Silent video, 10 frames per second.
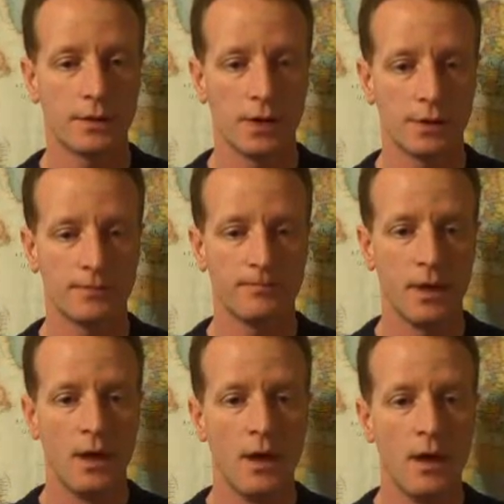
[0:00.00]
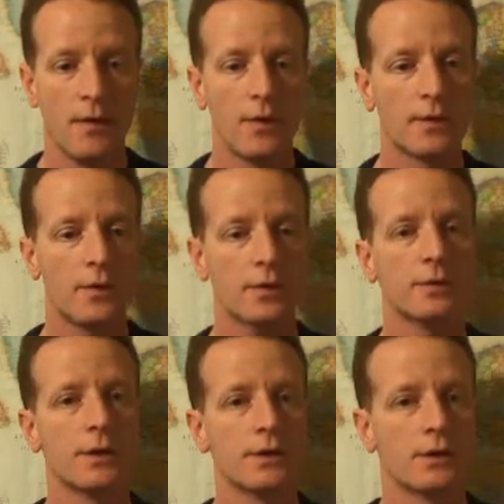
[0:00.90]
discussion. Their
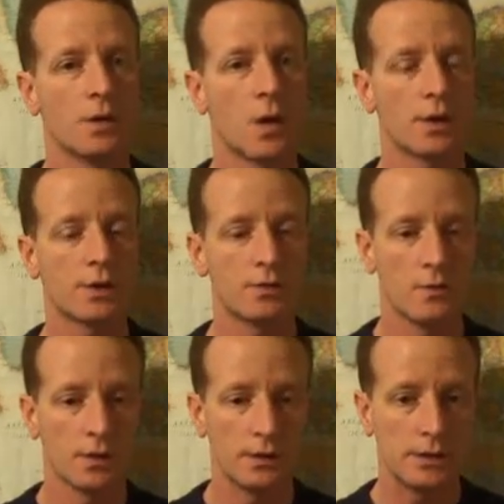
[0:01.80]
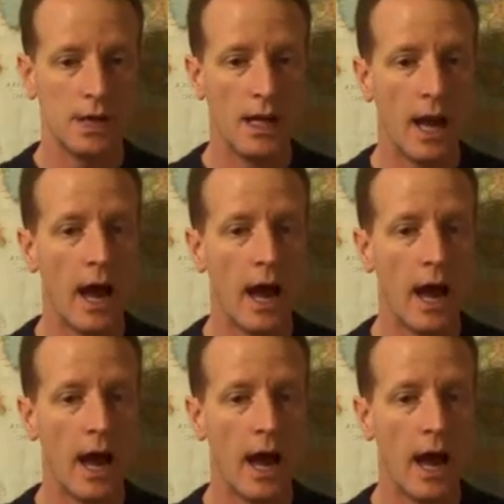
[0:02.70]
first research question was,